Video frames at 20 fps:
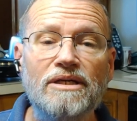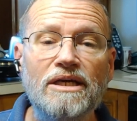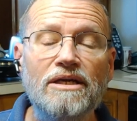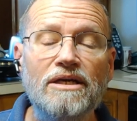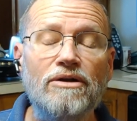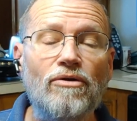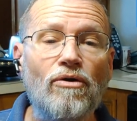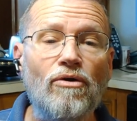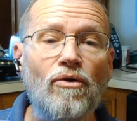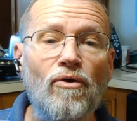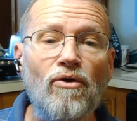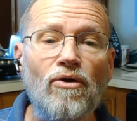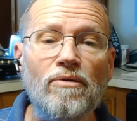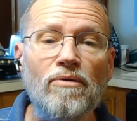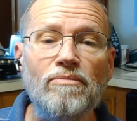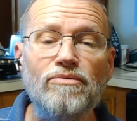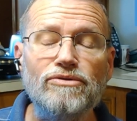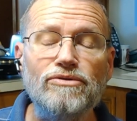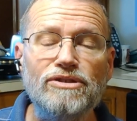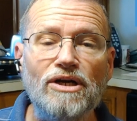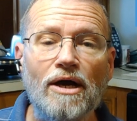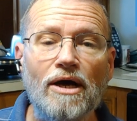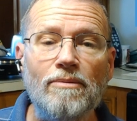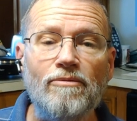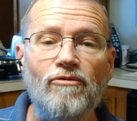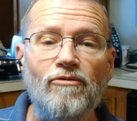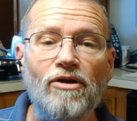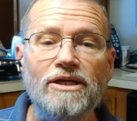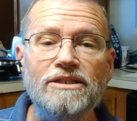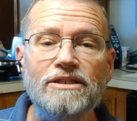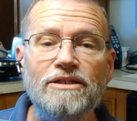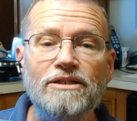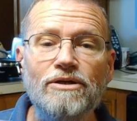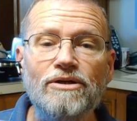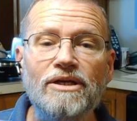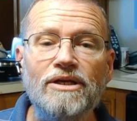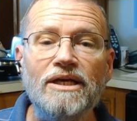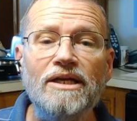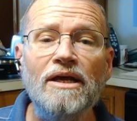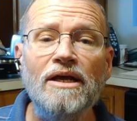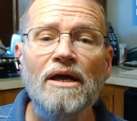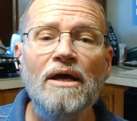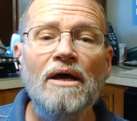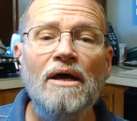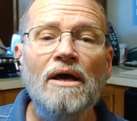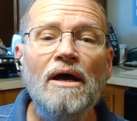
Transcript: kid or a horrible job of raising your kid.